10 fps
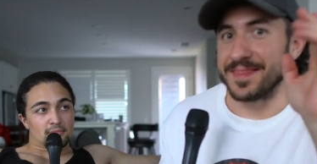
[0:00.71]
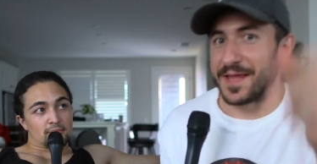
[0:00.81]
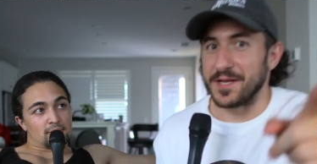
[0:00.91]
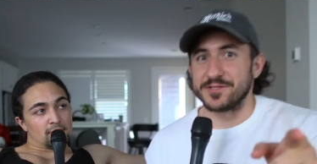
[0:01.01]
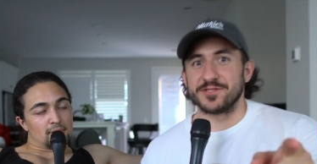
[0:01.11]

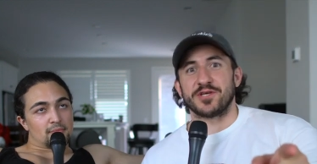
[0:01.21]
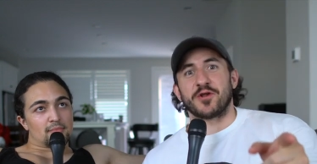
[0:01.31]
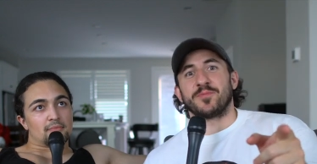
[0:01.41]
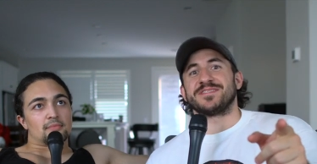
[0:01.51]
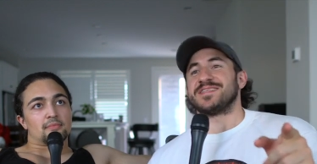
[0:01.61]
Speaker 1: Ladies and
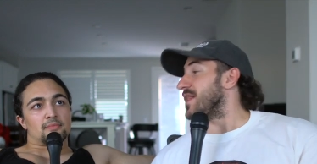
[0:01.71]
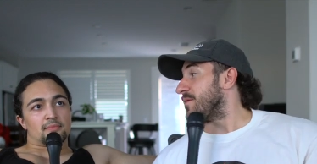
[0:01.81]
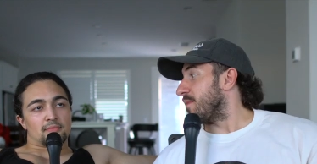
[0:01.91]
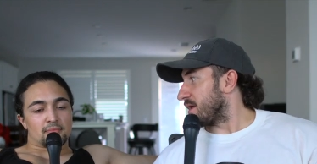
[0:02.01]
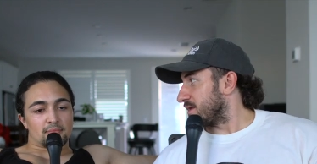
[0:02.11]
gentlemen,
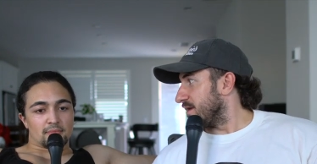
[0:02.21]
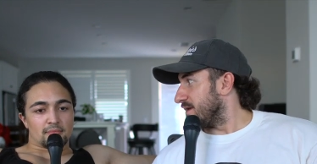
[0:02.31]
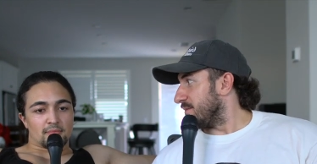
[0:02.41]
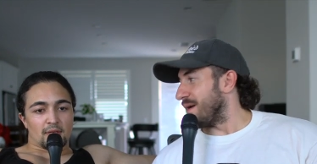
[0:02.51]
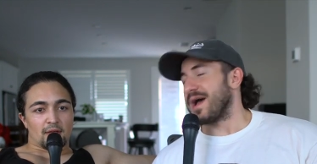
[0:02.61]
Silent Mike
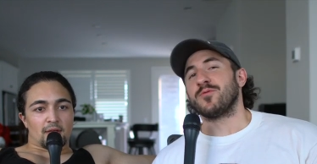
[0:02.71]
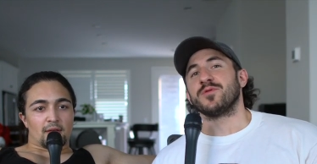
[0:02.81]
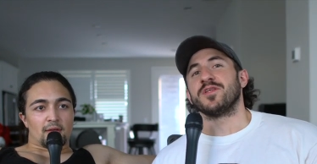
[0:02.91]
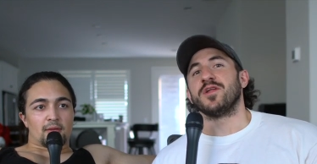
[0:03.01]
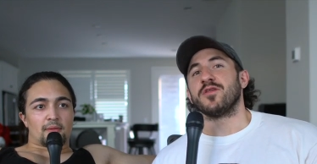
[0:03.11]
back
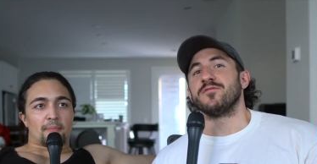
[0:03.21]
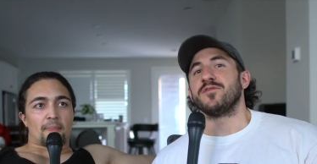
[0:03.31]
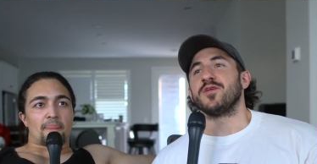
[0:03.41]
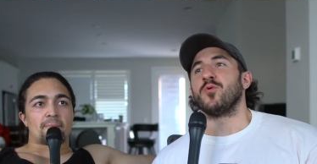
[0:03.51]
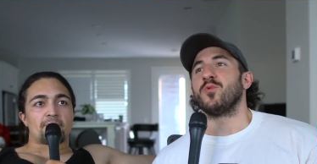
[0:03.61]
with another
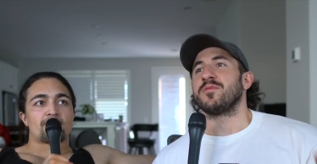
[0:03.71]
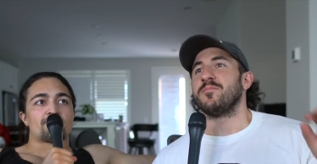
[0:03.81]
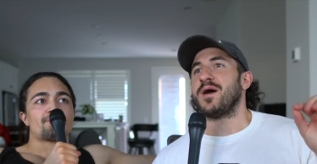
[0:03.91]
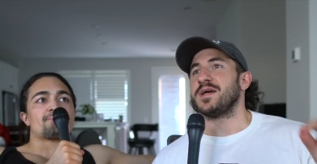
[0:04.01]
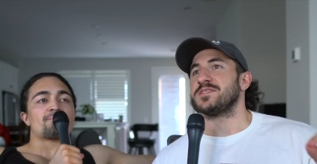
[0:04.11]
video with
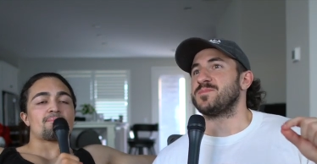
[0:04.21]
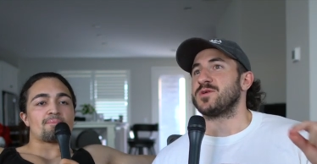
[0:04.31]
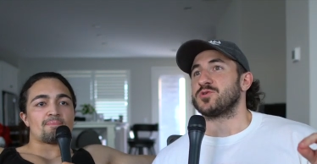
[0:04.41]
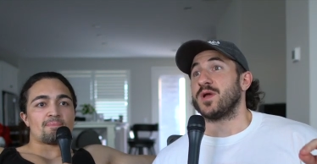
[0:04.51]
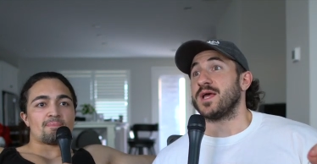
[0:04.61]
my
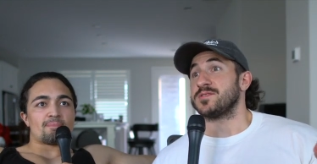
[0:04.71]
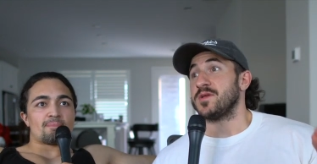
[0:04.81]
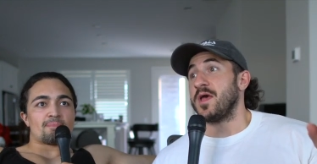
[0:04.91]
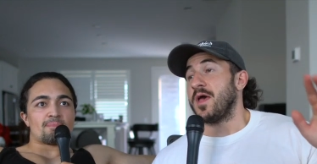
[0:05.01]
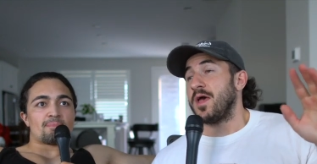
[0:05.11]
special guest.
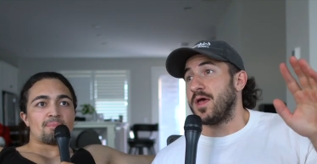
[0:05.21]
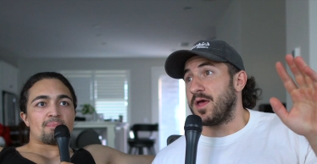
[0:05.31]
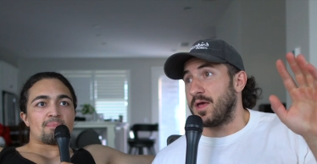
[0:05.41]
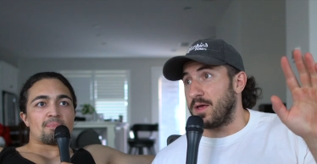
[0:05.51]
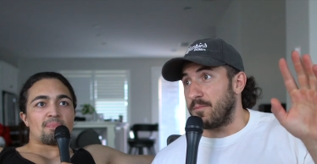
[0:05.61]

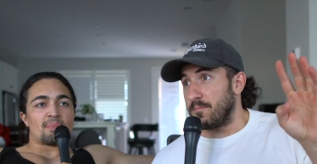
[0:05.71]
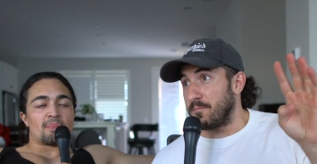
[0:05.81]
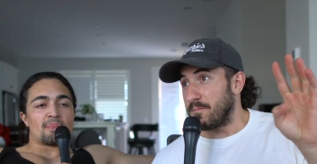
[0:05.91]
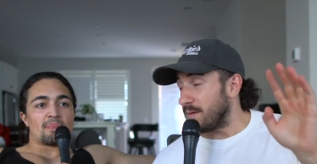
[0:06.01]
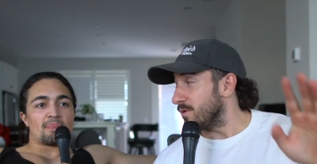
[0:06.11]

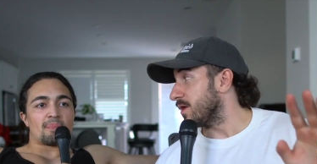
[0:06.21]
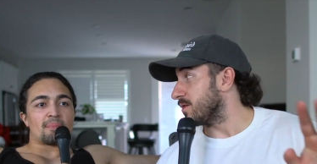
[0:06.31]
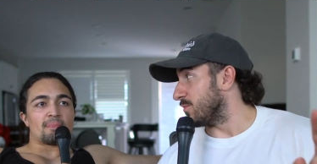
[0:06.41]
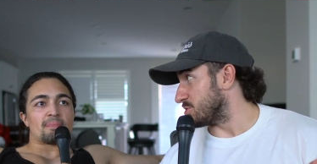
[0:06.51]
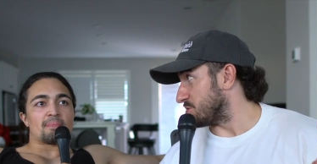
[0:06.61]
Maybe not
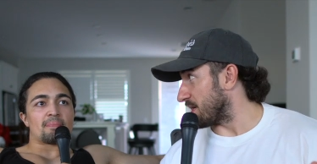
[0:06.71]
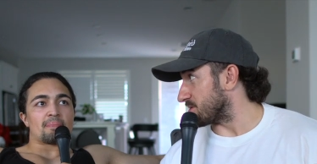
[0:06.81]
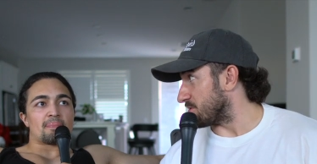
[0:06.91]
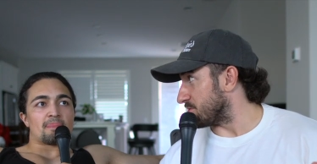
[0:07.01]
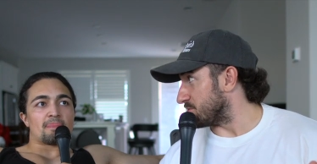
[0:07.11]
the most
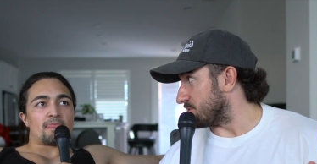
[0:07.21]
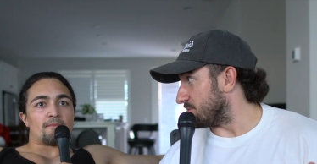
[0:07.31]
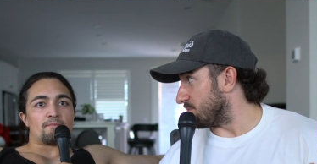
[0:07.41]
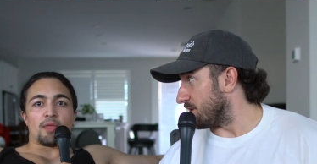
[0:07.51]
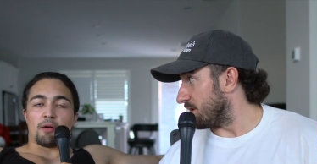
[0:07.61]
jacked on
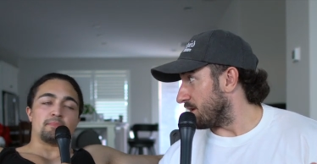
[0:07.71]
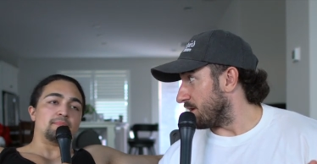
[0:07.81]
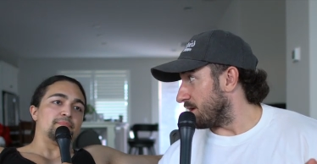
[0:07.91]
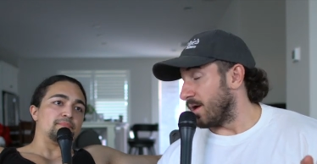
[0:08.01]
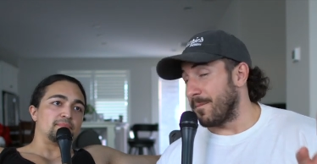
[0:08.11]
YouTube. No.
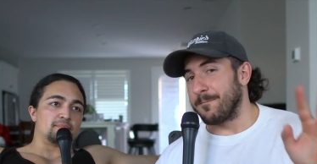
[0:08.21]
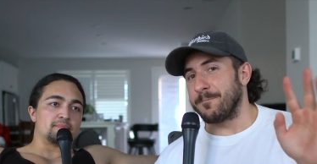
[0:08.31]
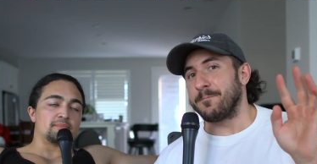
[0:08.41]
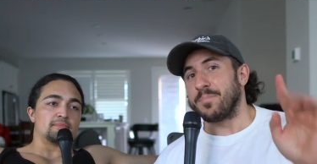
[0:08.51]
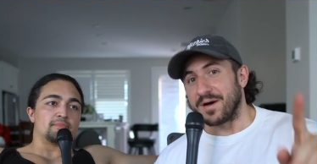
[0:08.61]

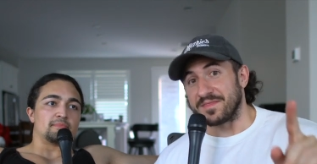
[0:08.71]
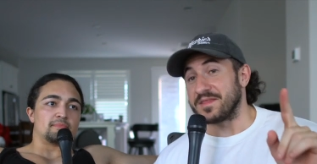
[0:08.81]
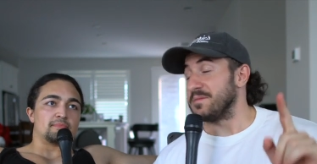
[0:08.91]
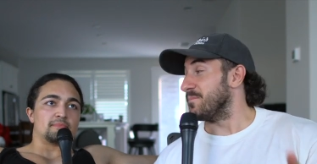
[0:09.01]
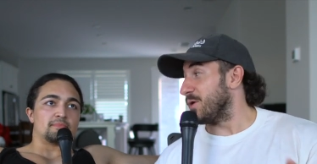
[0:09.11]
But
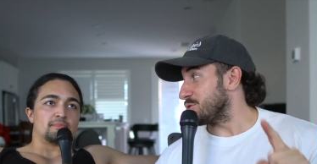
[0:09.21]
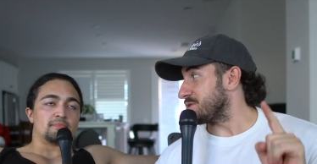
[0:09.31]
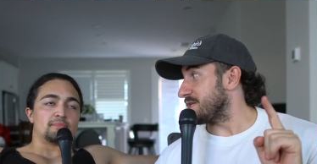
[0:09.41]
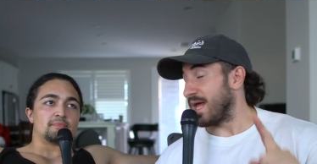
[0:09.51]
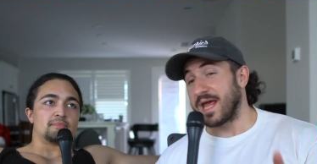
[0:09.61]
the
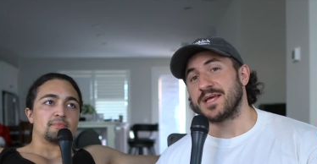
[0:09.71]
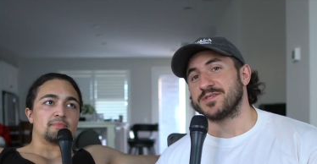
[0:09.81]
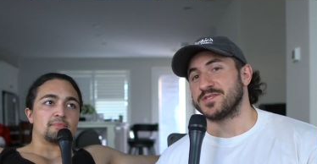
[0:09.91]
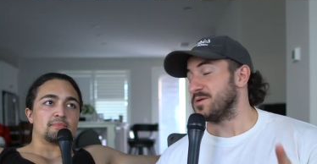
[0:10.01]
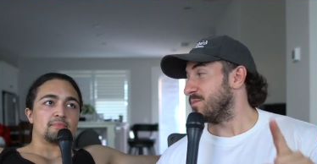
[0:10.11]
most
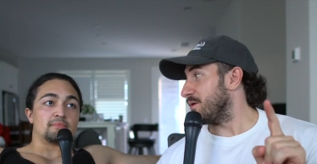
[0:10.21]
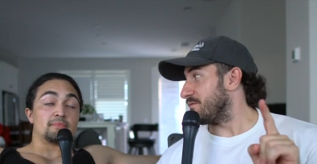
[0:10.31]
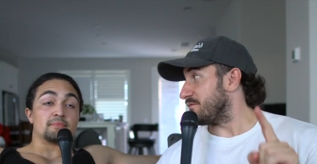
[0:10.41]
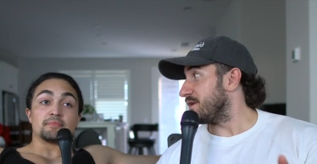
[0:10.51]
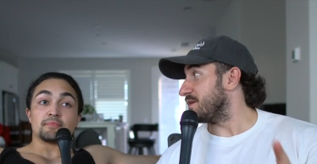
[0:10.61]
handsome
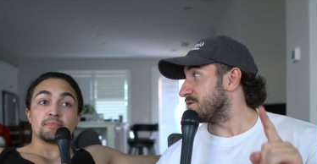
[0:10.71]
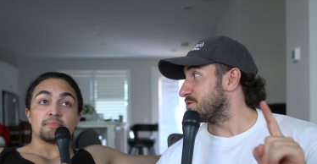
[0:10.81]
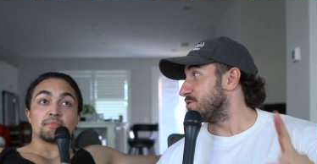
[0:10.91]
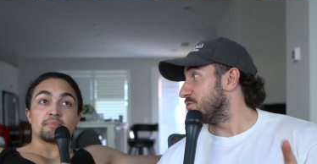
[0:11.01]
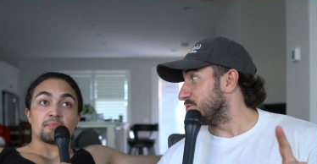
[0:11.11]

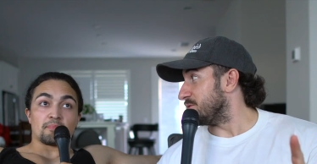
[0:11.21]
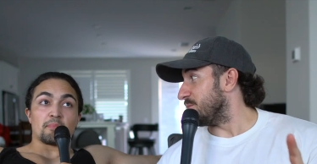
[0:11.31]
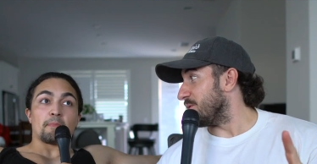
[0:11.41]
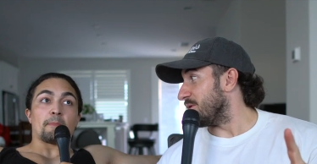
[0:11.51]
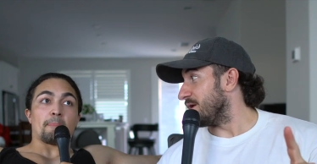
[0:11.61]
fitness
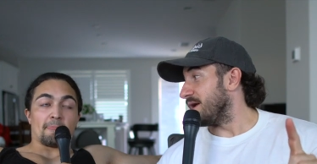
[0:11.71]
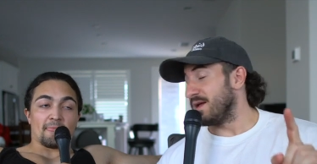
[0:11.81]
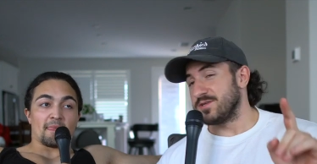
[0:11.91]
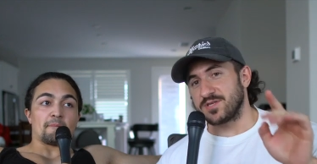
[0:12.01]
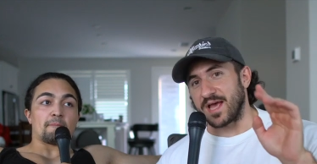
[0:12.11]
YouTuber
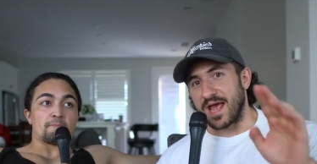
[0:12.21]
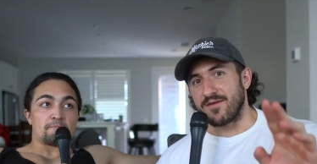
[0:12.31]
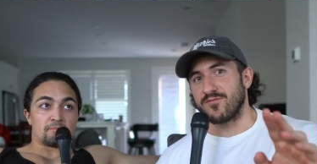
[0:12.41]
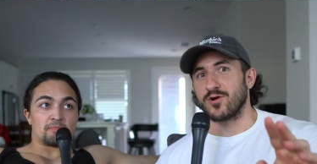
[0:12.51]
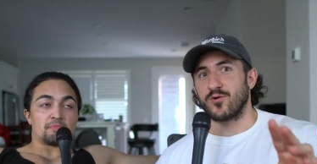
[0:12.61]
to
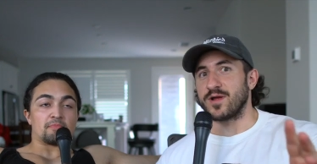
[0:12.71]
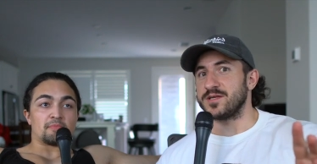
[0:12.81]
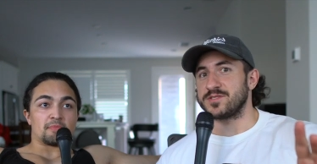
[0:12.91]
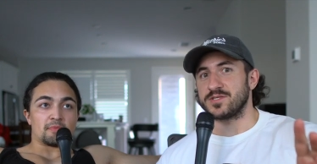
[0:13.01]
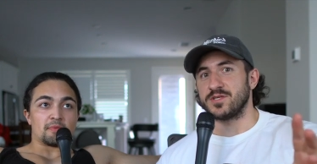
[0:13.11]
ever
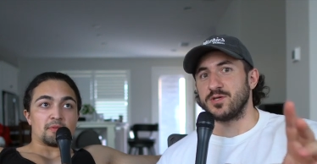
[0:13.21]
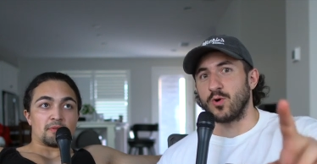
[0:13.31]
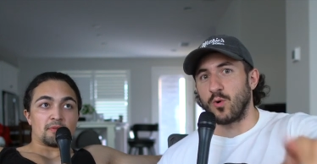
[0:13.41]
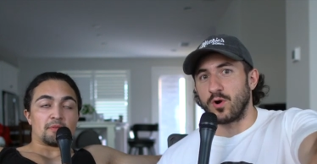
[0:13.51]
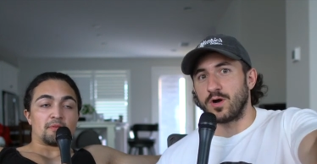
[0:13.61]
grace
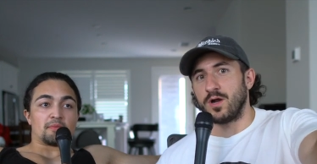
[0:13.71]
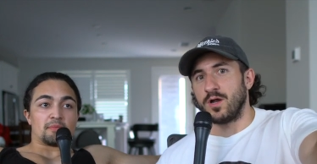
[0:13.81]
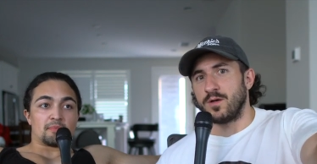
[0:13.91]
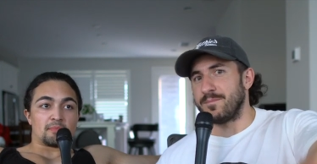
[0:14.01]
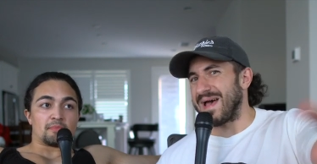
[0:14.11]
your
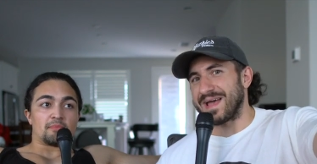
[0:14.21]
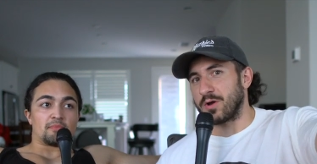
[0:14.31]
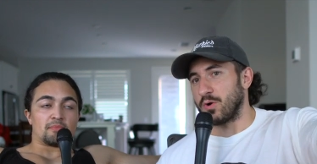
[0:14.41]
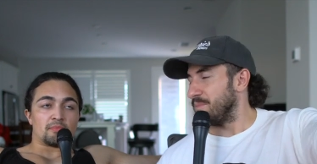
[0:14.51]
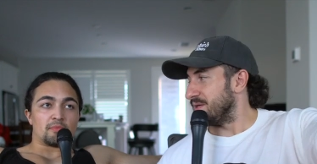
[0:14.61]

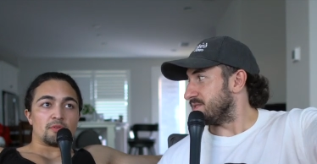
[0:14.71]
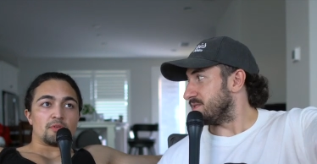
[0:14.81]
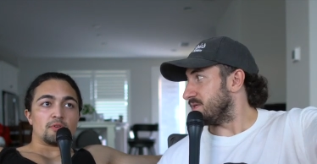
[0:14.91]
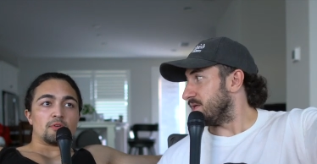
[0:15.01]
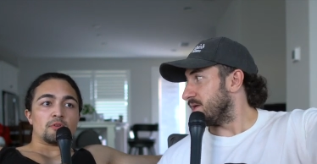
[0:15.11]
Mac or
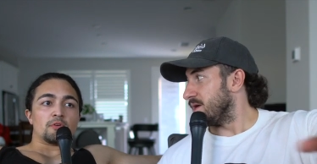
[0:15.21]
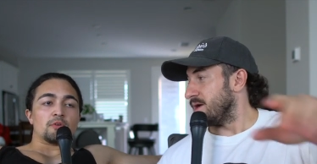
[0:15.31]
PC.